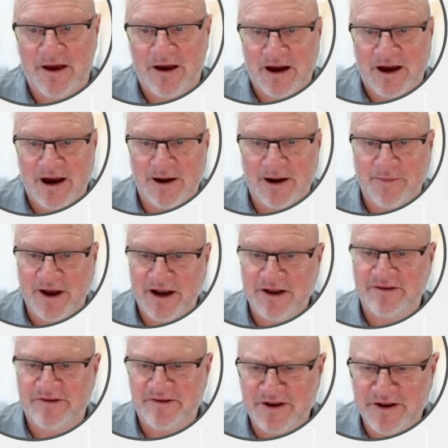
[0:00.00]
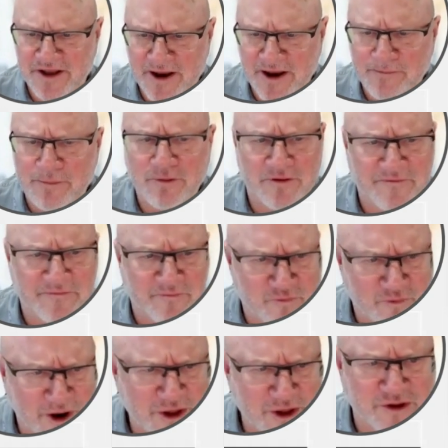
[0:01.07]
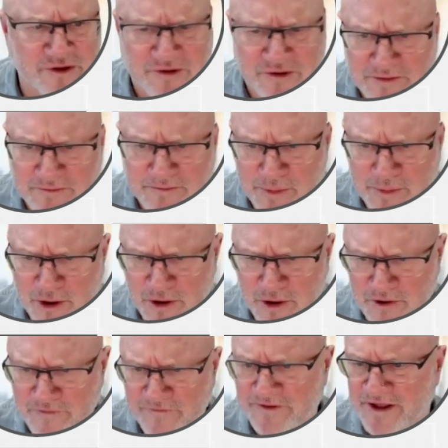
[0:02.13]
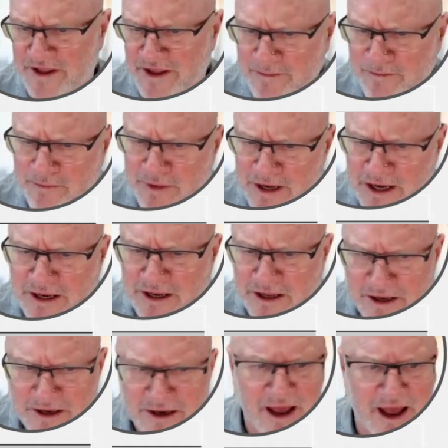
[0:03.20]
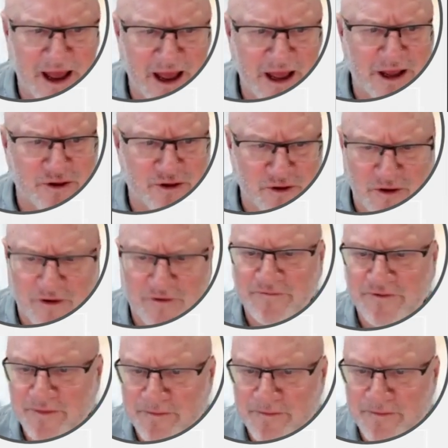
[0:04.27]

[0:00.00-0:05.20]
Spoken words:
And it's the number of registered births and the median age of the